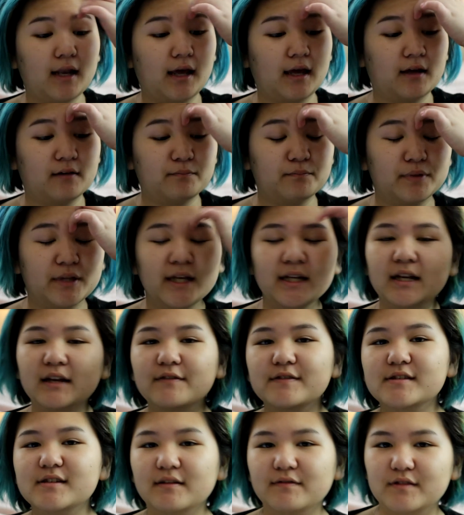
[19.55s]
And I have plenty
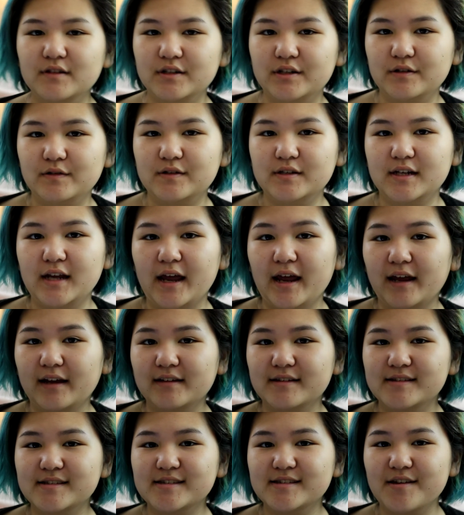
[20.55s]
of stuff to do
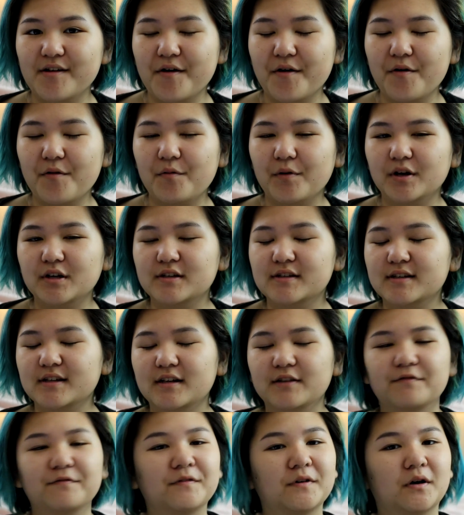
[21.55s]
today, so we're just
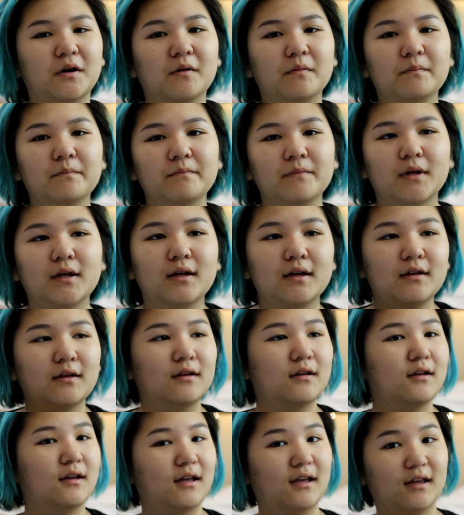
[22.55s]
gonna film
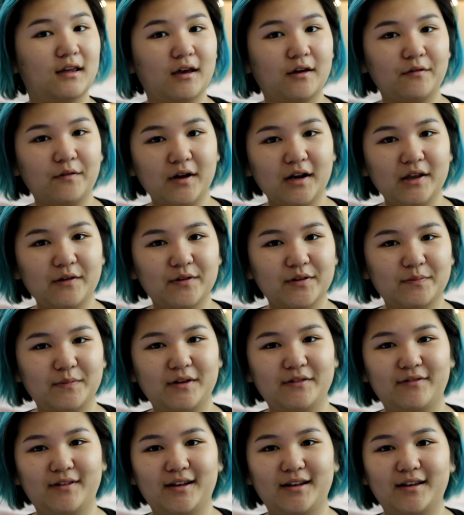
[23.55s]
a Get Ready With
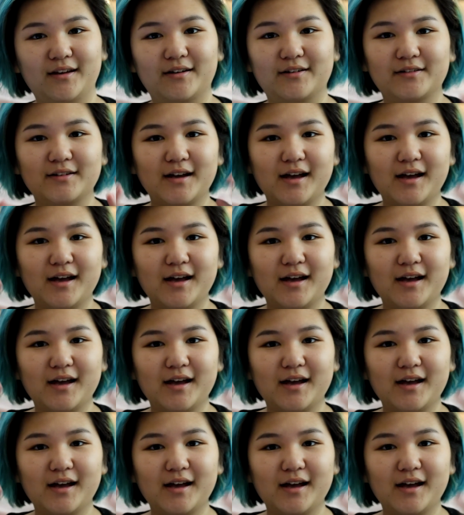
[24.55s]
Me video.